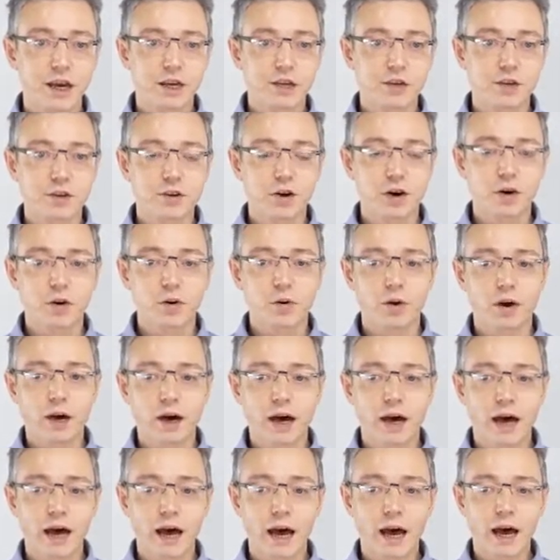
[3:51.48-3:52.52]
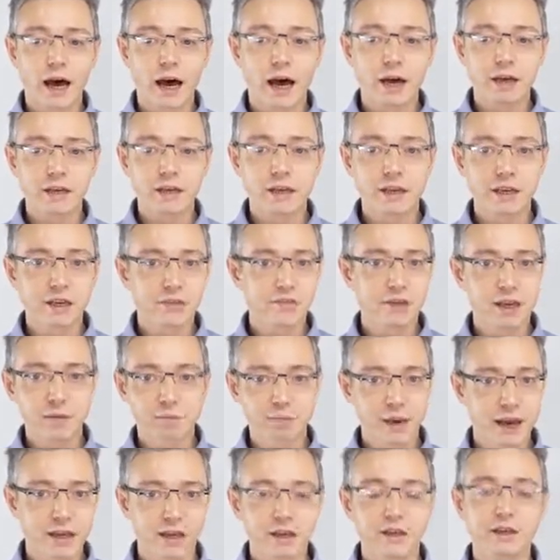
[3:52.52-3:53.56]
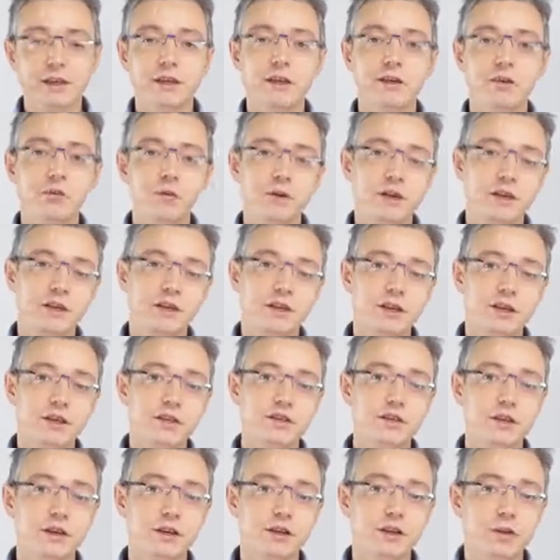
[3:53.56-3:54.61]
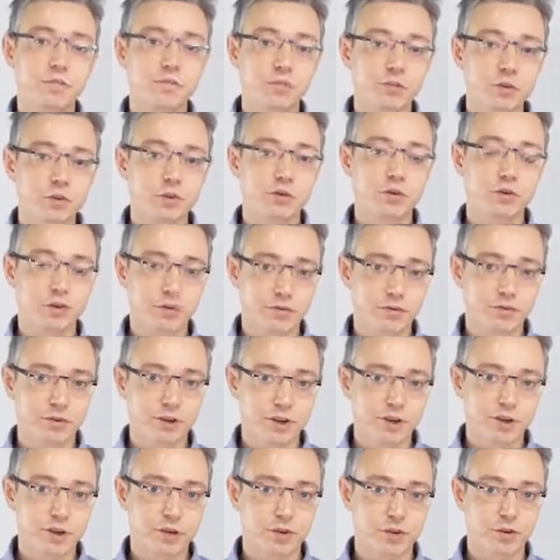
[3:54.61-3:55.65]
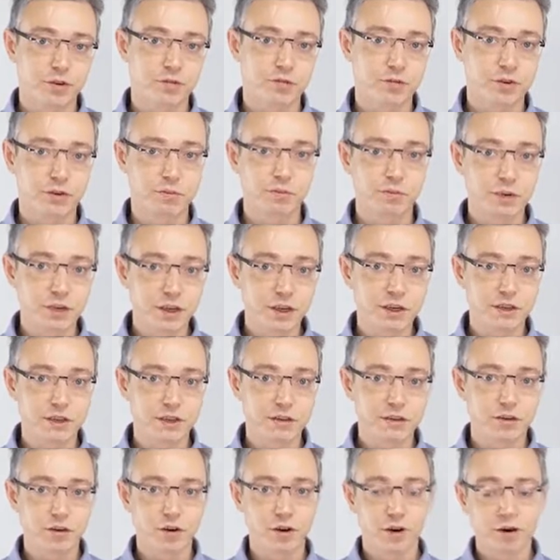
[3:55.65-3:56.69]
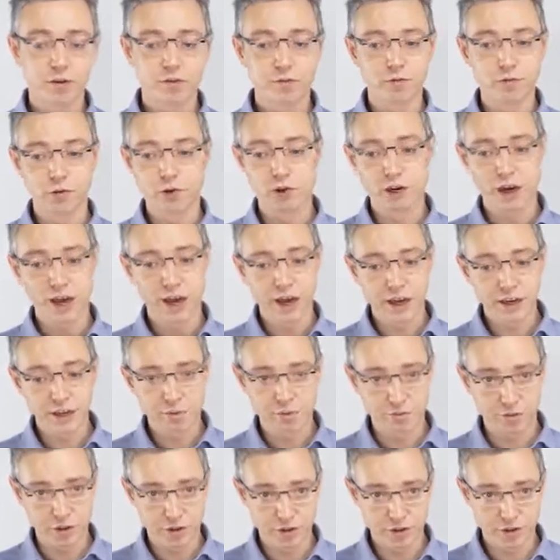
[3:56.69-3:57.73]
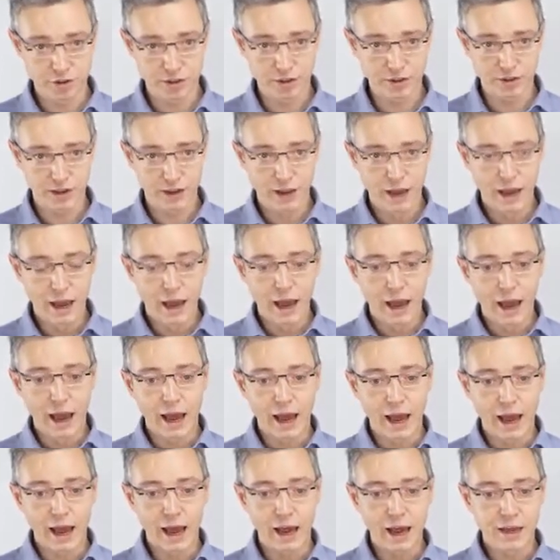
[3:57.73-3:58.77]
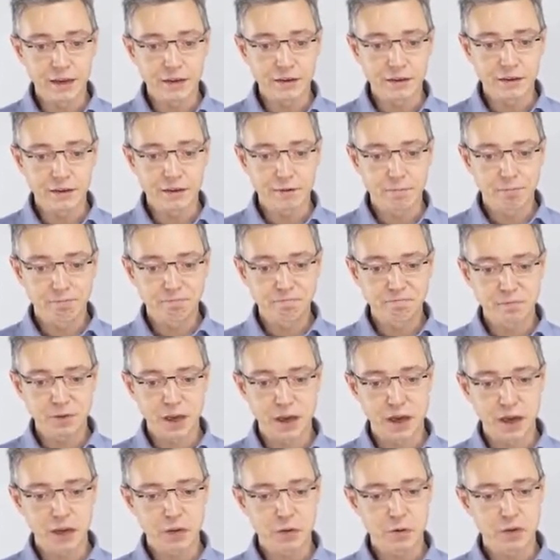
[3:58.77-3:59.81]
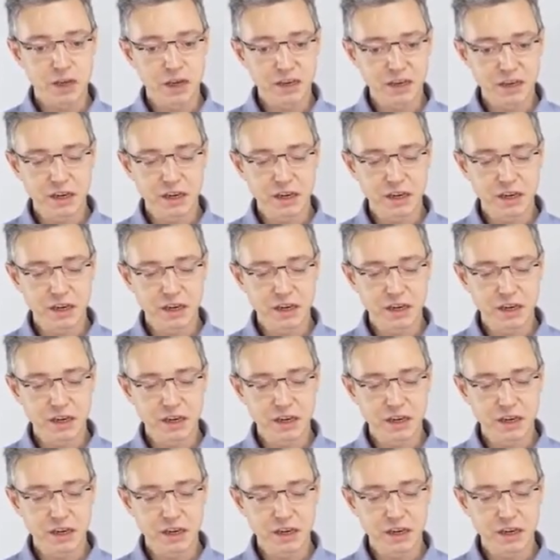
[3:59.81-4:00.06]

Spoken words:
So given a pedigree, you can easily compute coefficient of inbreeding for any person, and you can